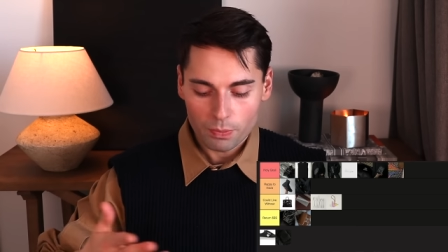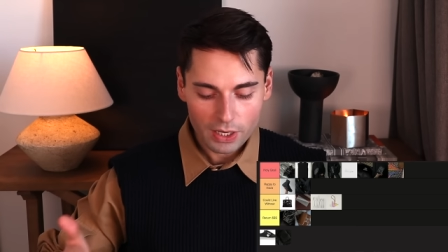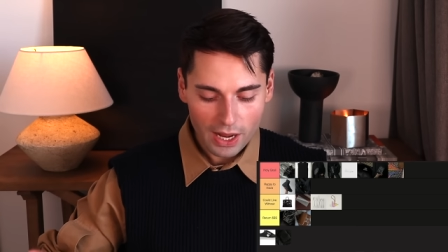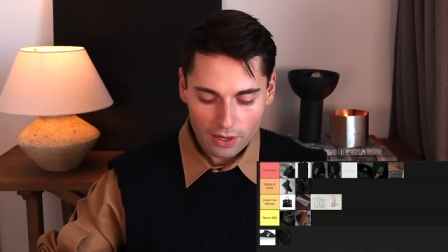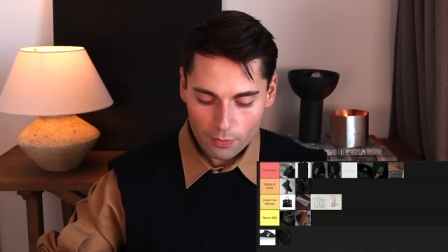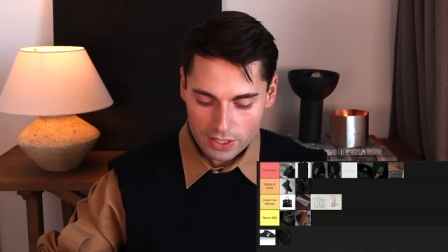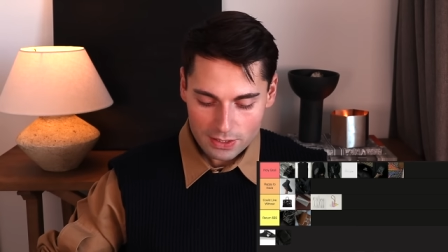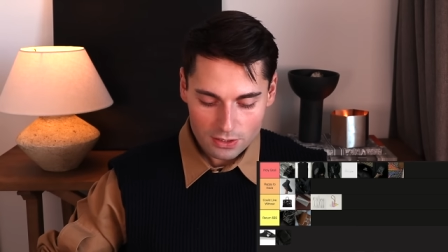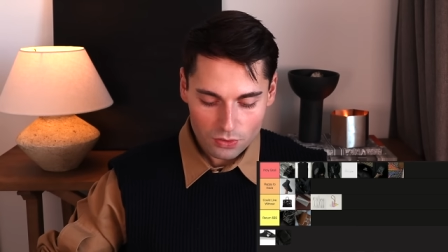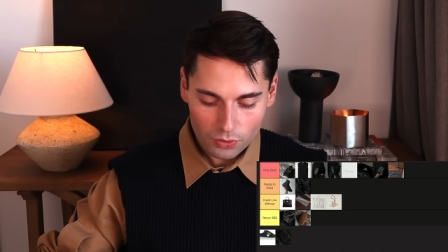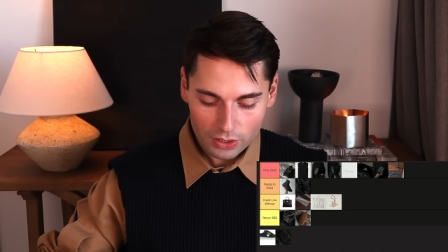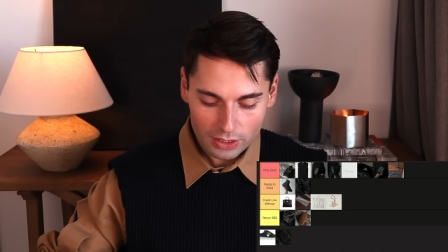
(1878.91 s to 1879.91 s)
But anyway, since
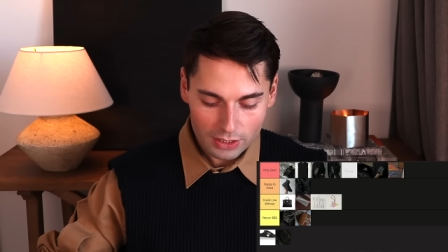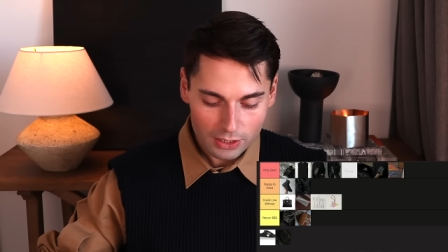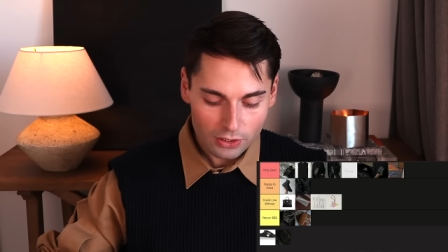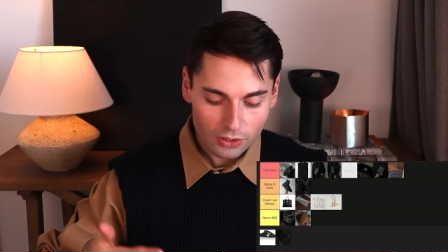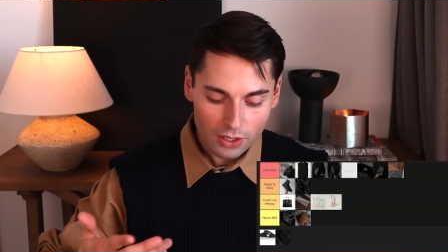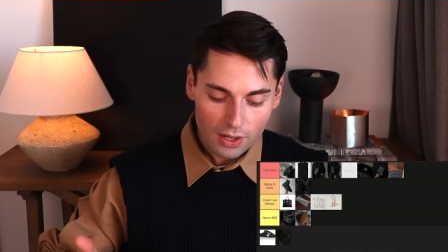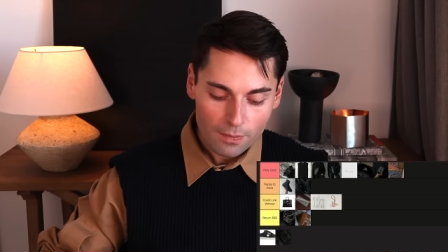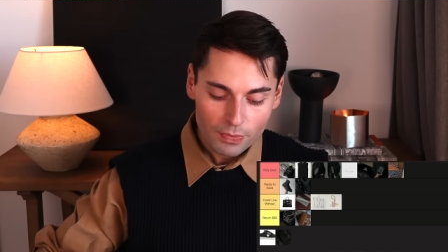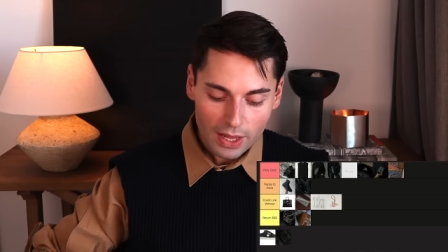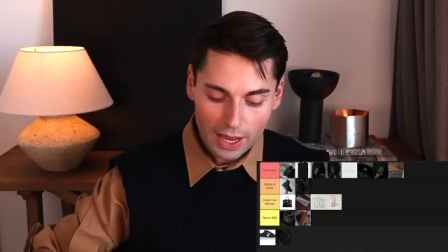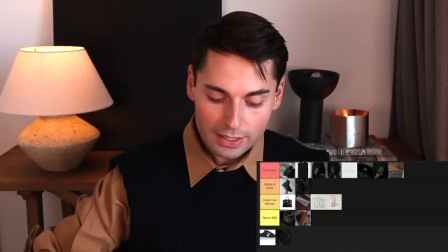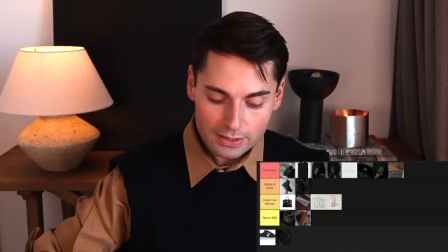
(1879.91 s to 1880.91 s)
it's already here,
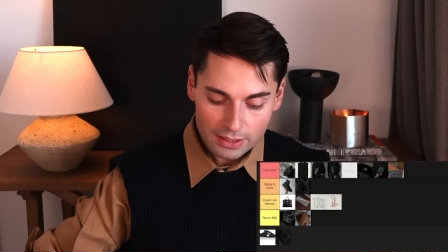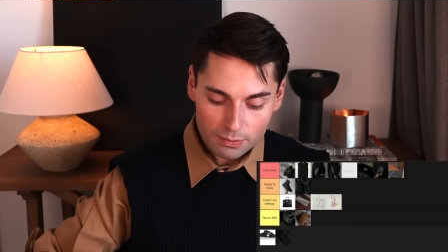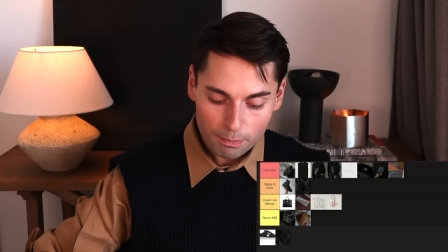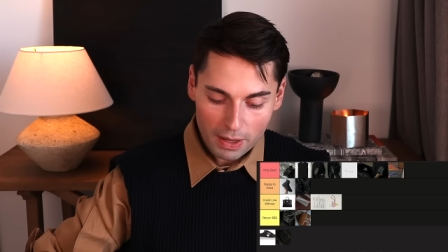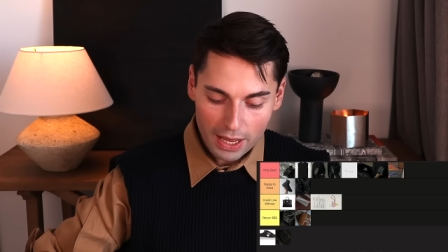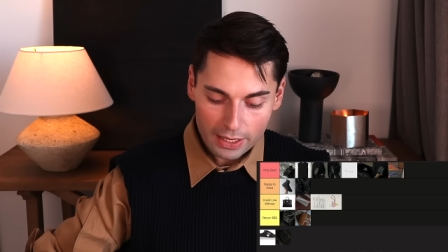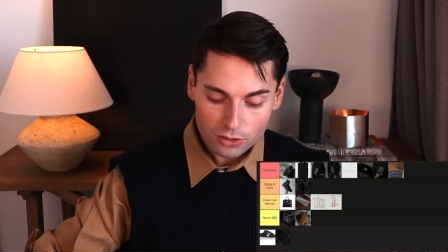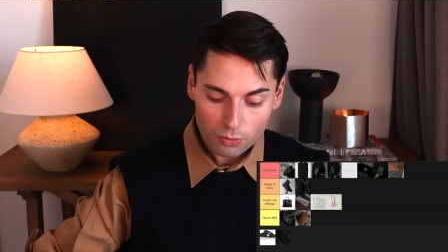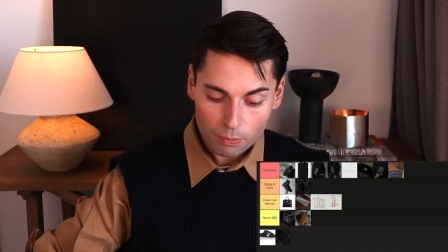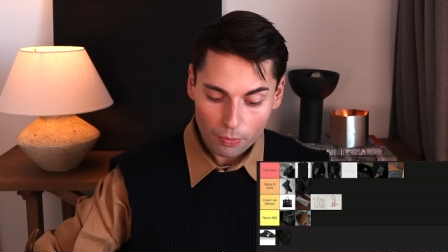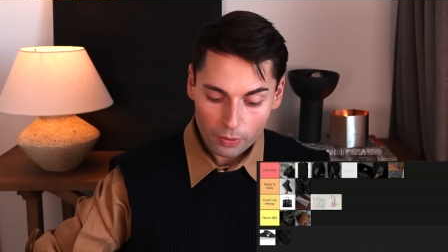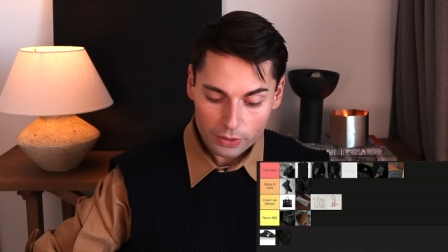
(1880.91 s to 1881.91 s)
I did buy the
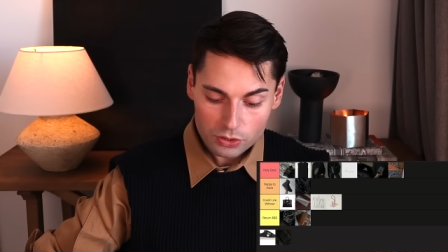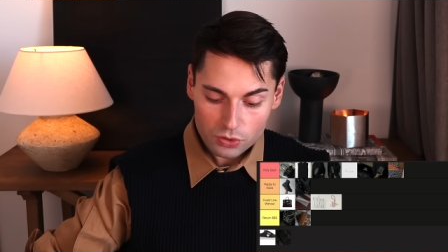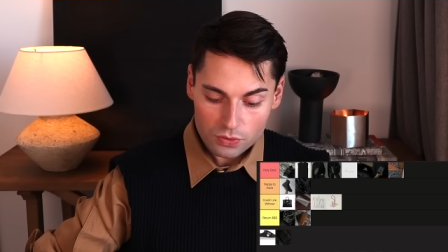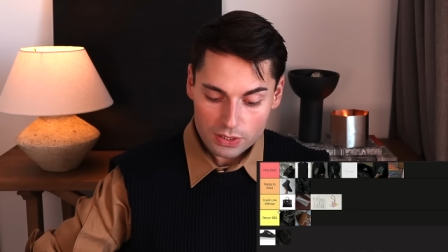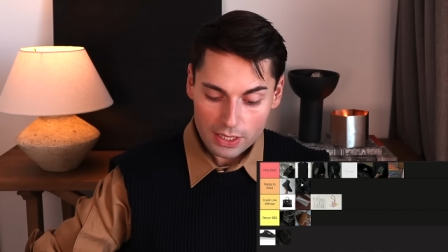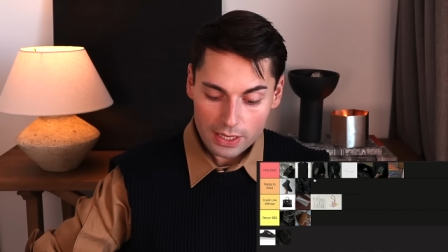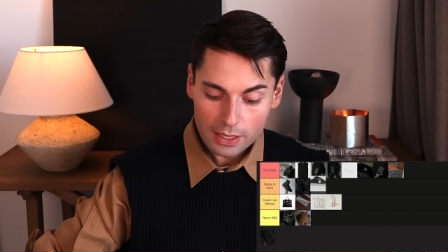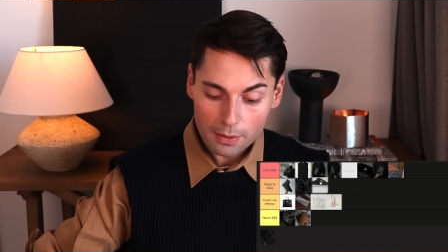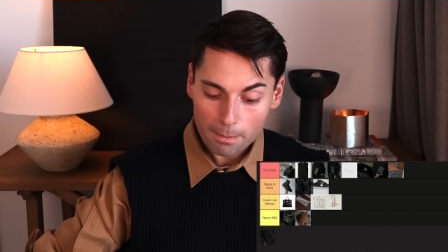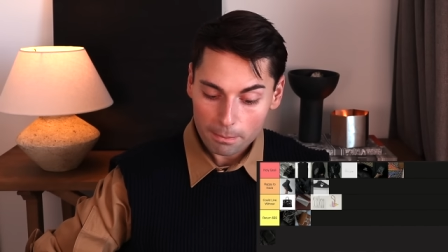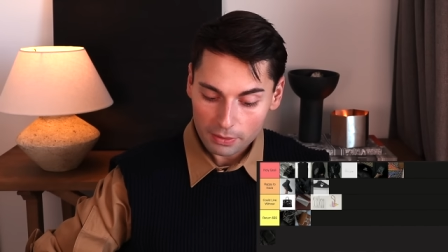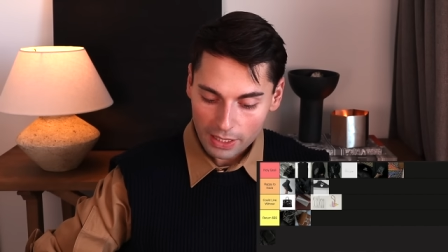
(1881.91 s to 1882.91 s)
bowling shoes
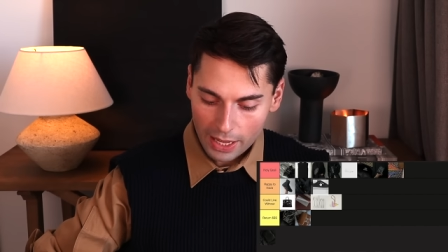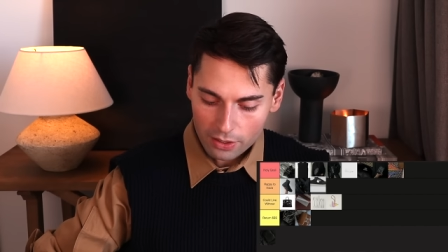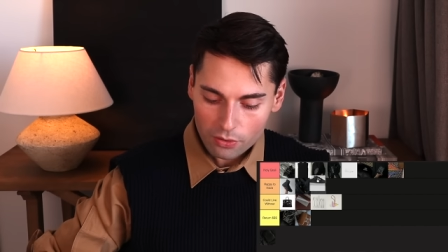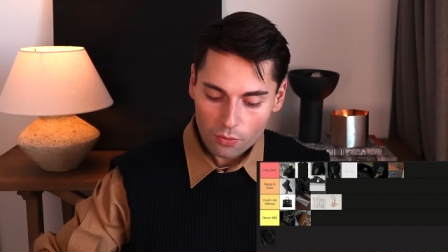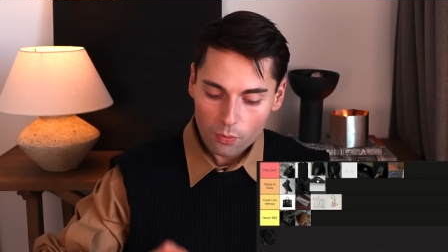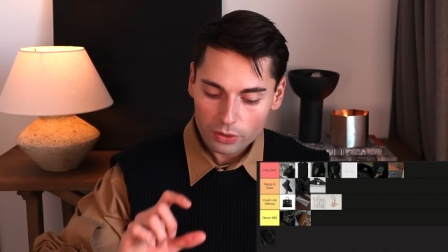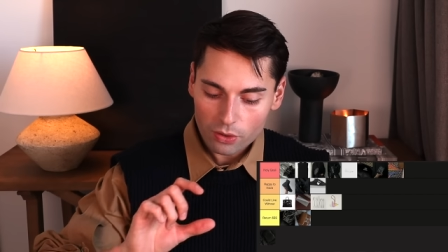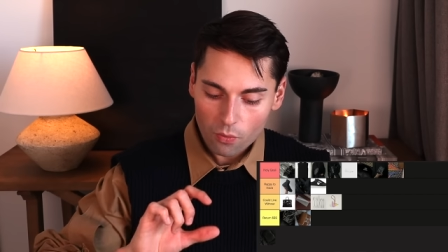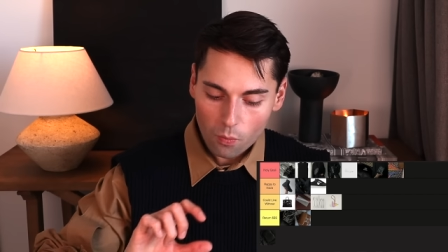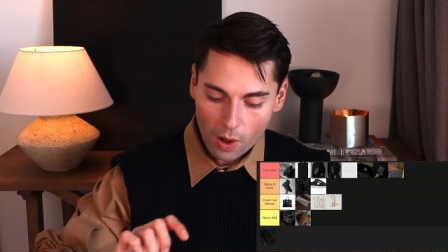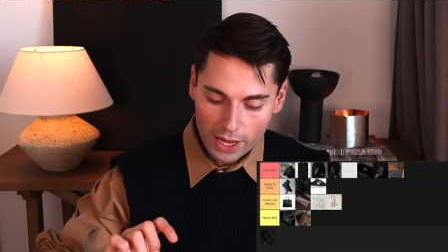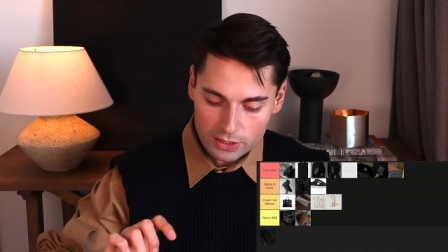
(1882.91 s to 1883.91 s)
in black with a
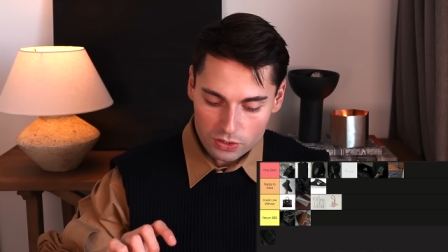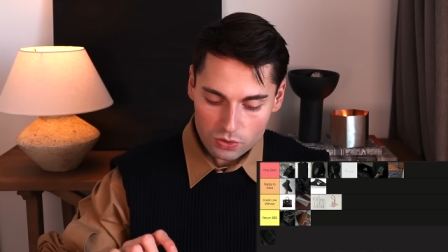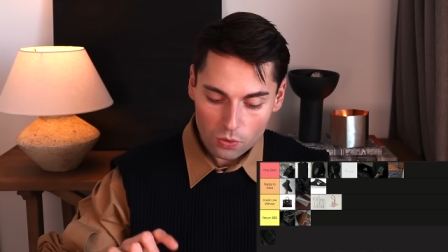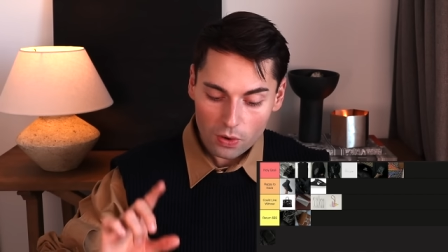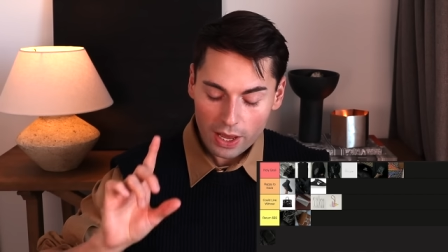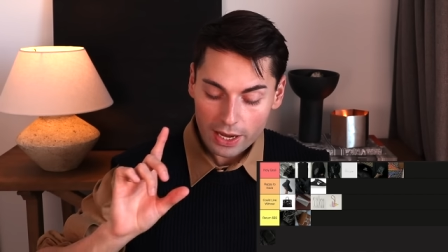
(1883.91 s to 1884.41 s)
white sole.